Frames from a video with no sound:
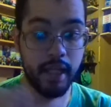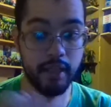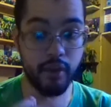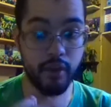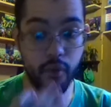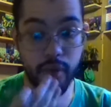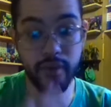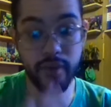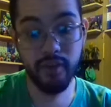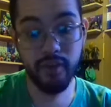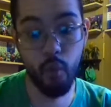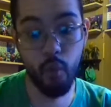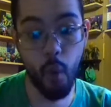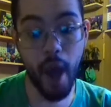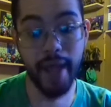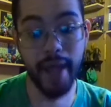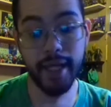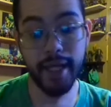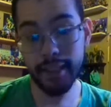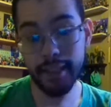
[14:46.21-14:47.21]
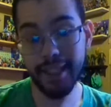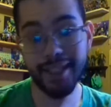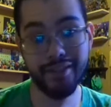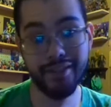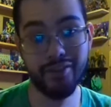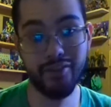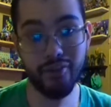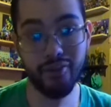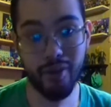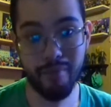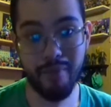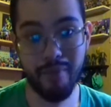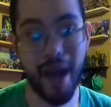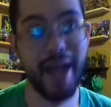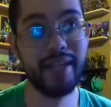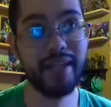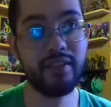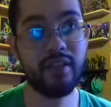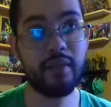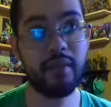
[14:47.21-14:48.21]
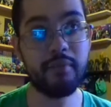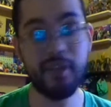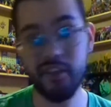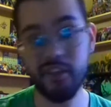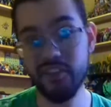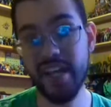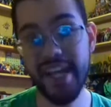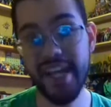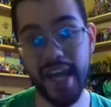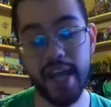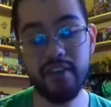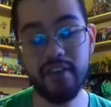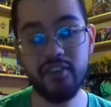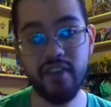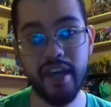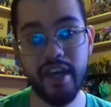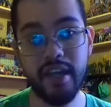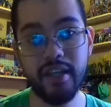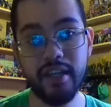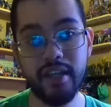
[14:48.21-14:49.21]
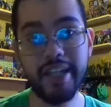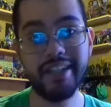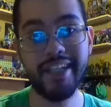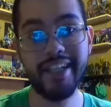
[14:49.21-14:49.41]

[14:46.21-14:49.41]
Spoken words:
The reason why collectors are buying them, because like I say,